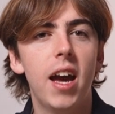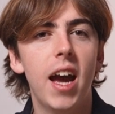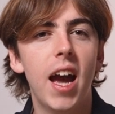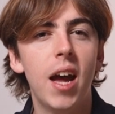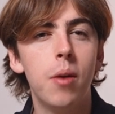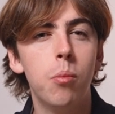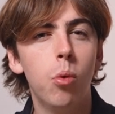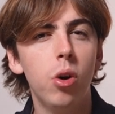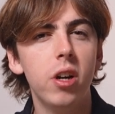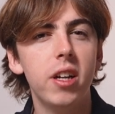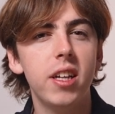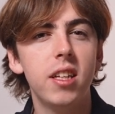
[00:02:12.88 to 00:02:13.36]

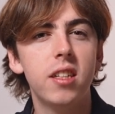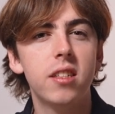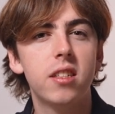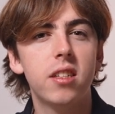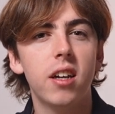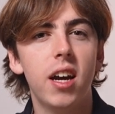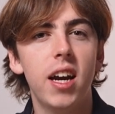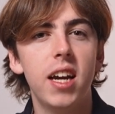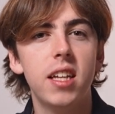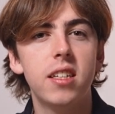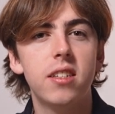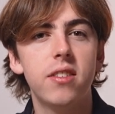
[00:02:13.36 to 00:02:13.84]
and what
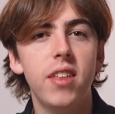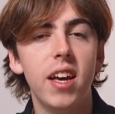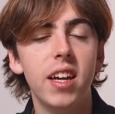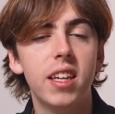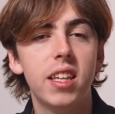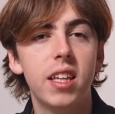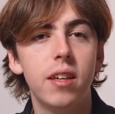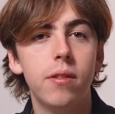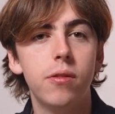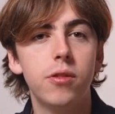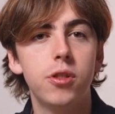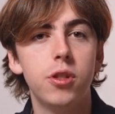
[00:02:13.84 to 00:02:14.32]
insights
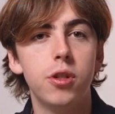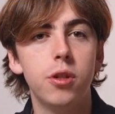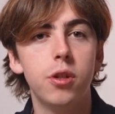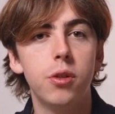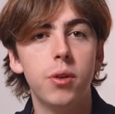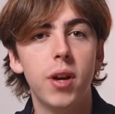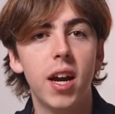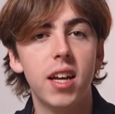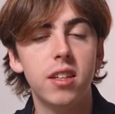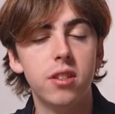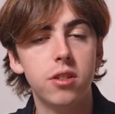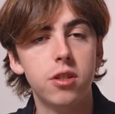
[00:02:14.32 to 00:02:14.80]
that gives
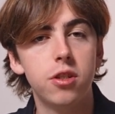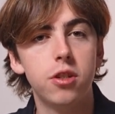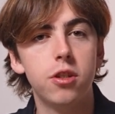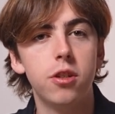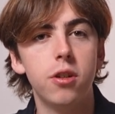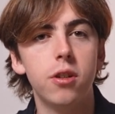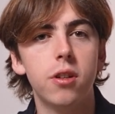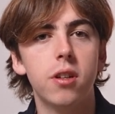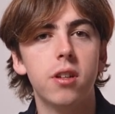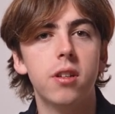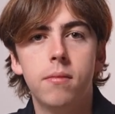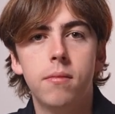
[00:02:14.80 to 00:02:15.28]
you as a
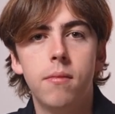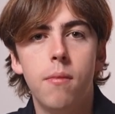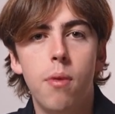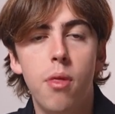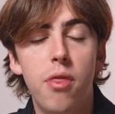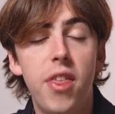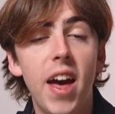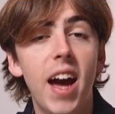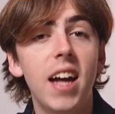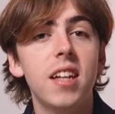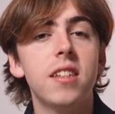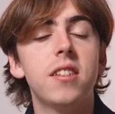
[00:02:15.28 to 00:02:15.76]
student.
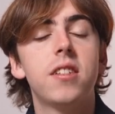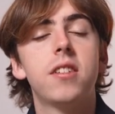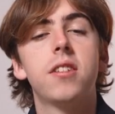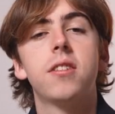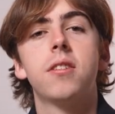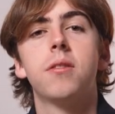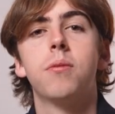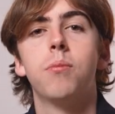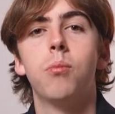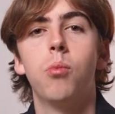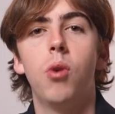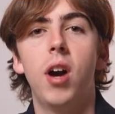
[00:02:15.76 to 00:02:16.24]

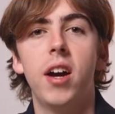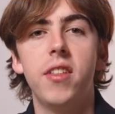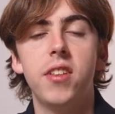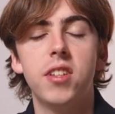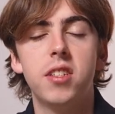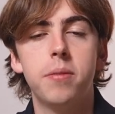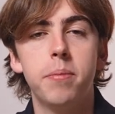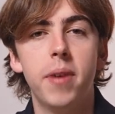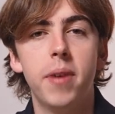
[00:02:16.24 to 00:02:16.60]
That's why this